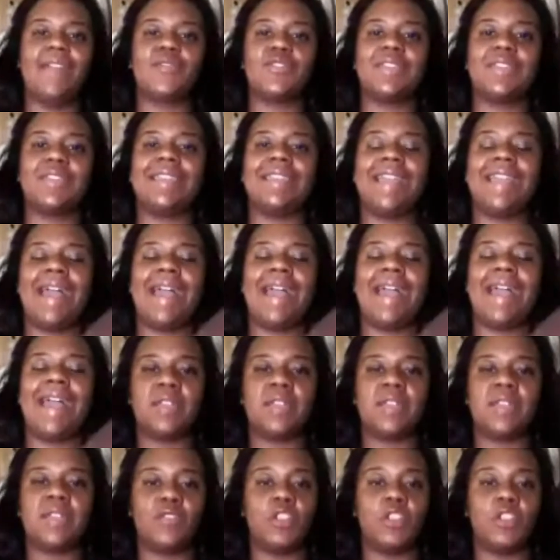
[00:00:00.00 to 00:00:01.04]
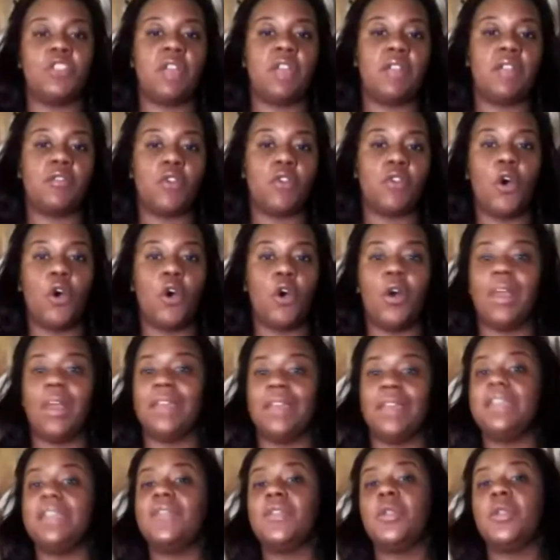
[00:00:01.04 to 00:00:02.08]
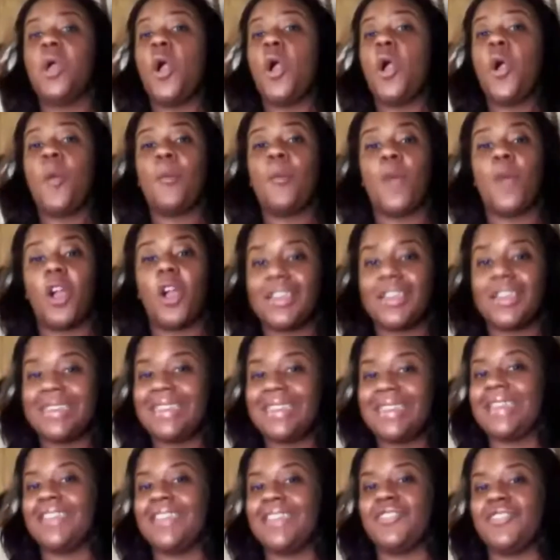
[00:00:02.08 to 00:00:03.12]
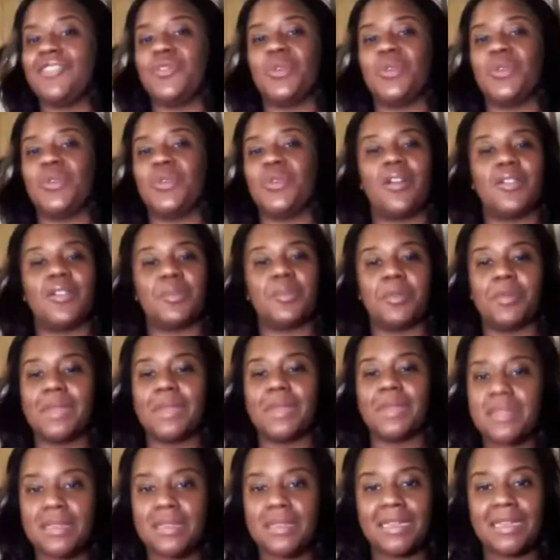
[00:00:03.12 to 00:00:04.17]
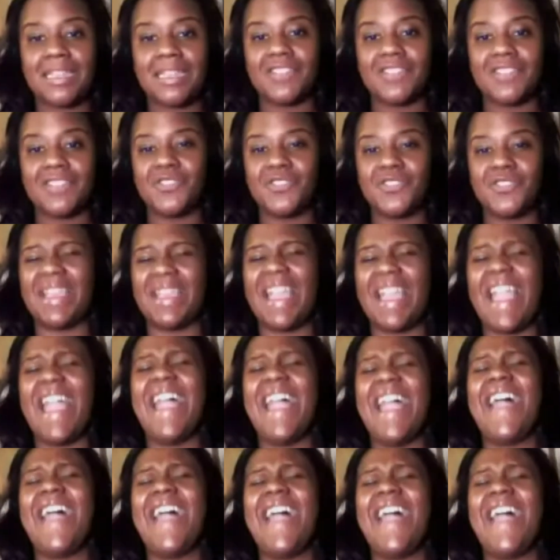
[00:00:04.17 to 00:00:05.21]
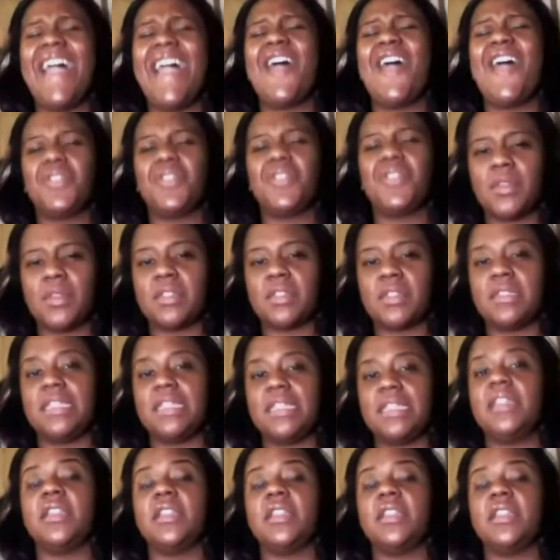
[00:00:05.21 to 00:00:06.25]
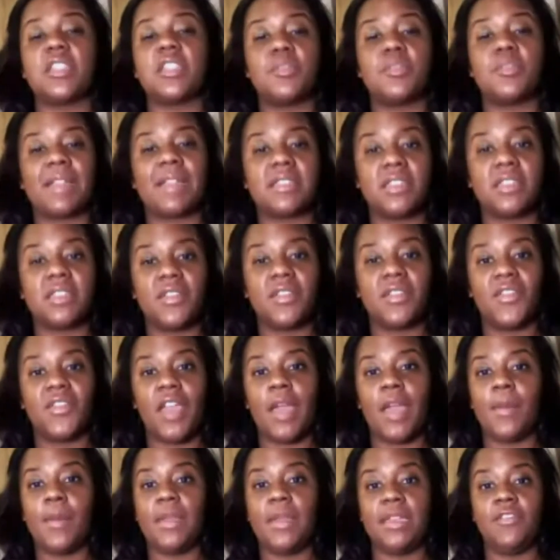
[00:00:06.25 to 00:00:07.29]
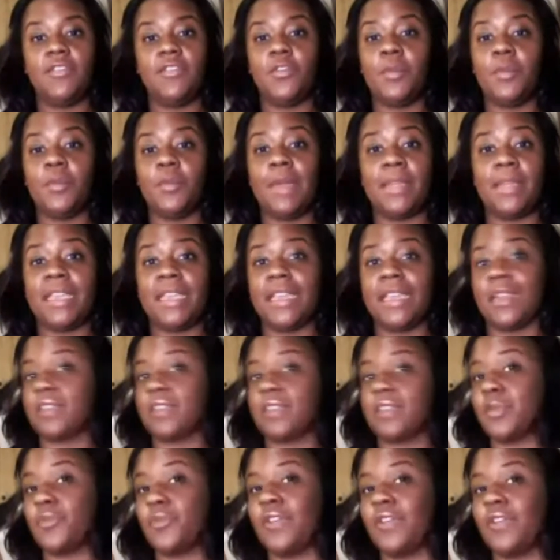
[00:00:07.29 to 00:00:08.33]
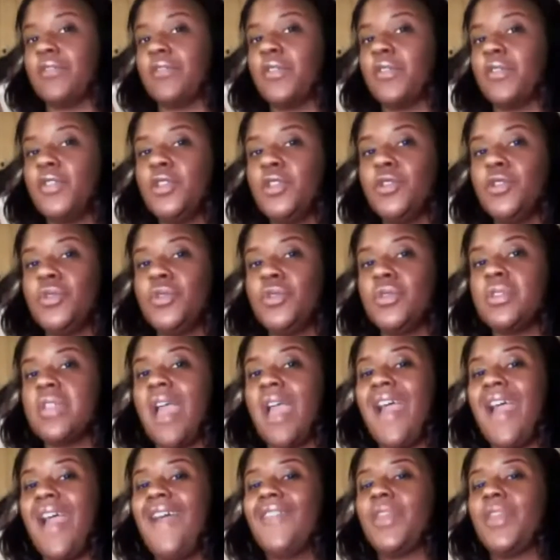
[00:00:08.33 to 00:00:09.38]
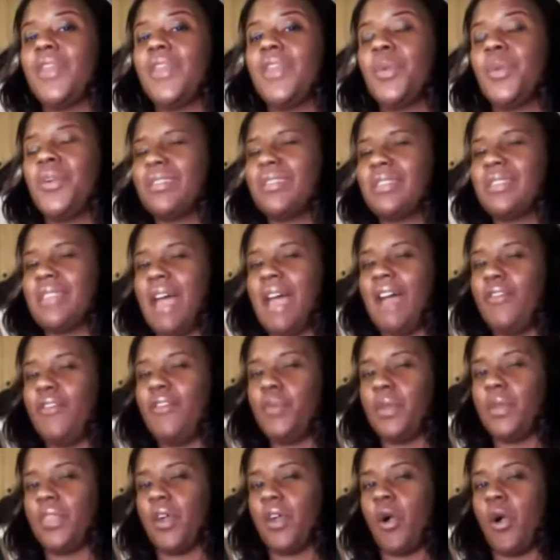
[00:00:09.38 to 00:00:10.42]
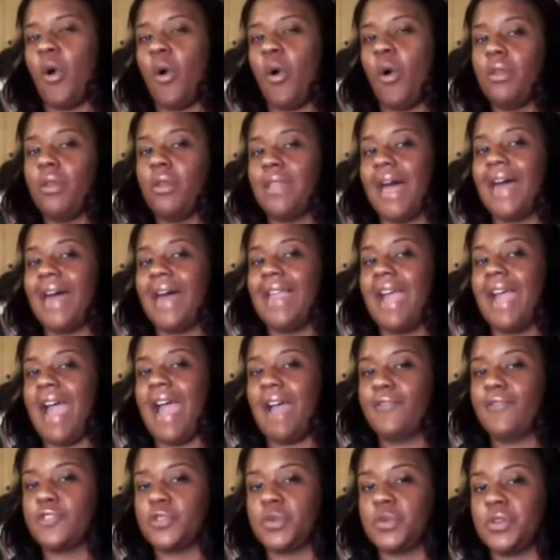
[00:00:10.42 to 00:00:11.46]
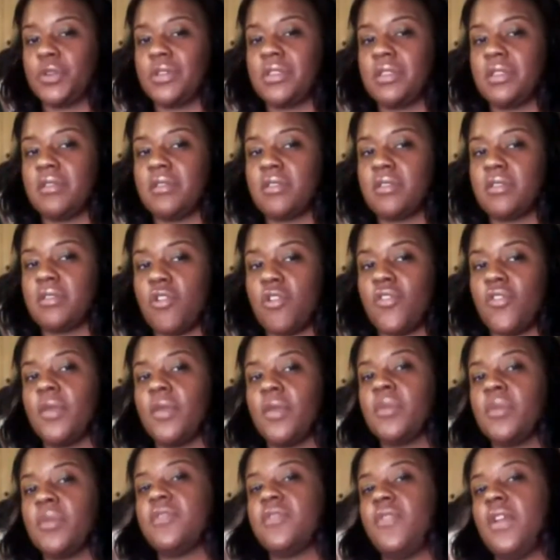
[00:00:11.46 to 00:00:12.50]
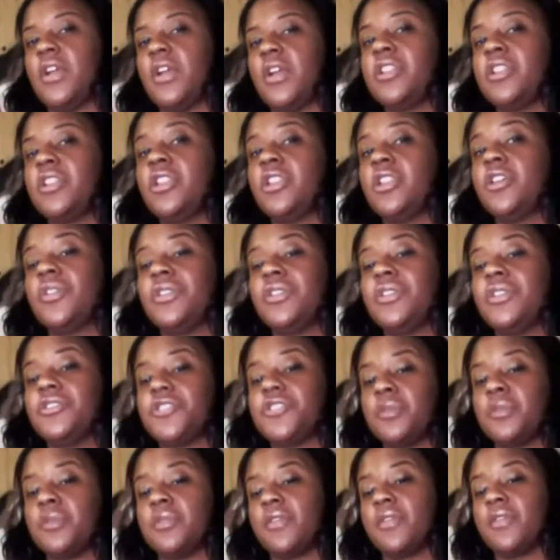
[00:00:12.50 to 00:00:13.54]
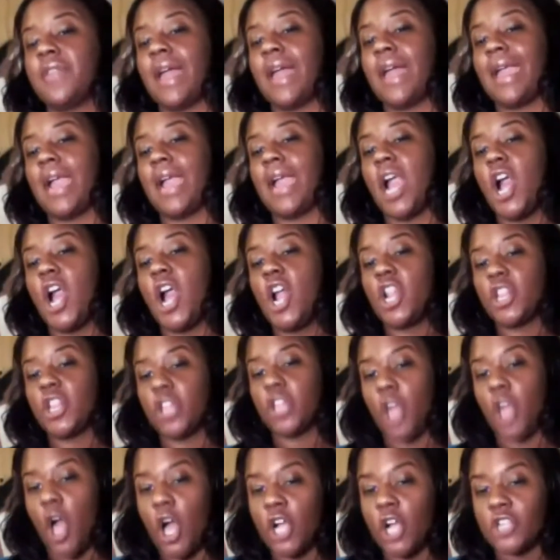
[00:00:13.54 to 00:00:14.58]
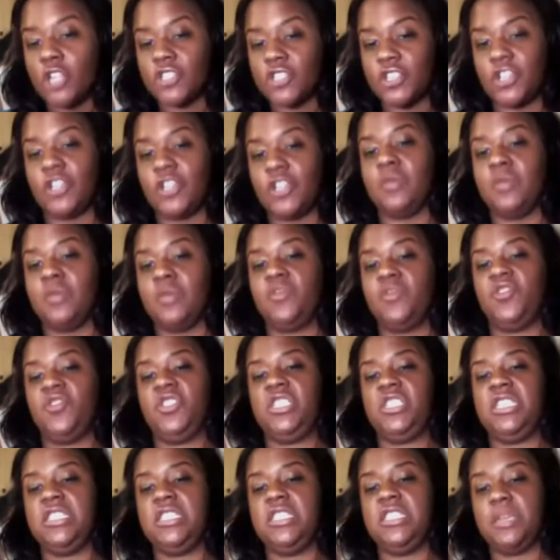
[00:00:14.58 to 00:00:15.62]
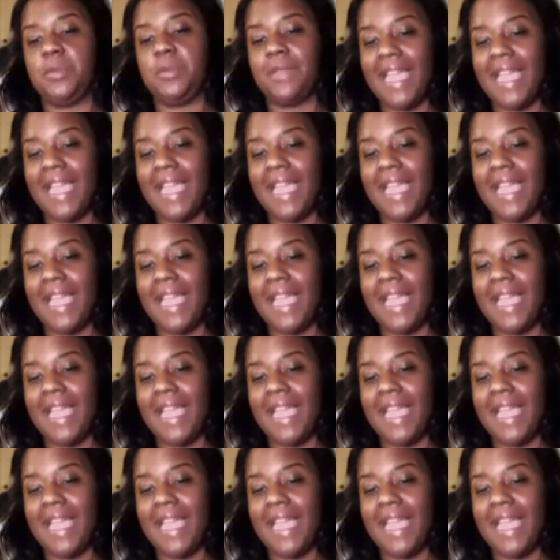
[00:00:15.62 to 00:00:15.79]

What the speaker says: And after getting cast in that really great role, and even marketing and doing all the publicity and doing everything that was needed and expected of them, and even maybe getting some great reviews, they weren't left with a whole lot afterwards. And so there was very little in terms of like long-term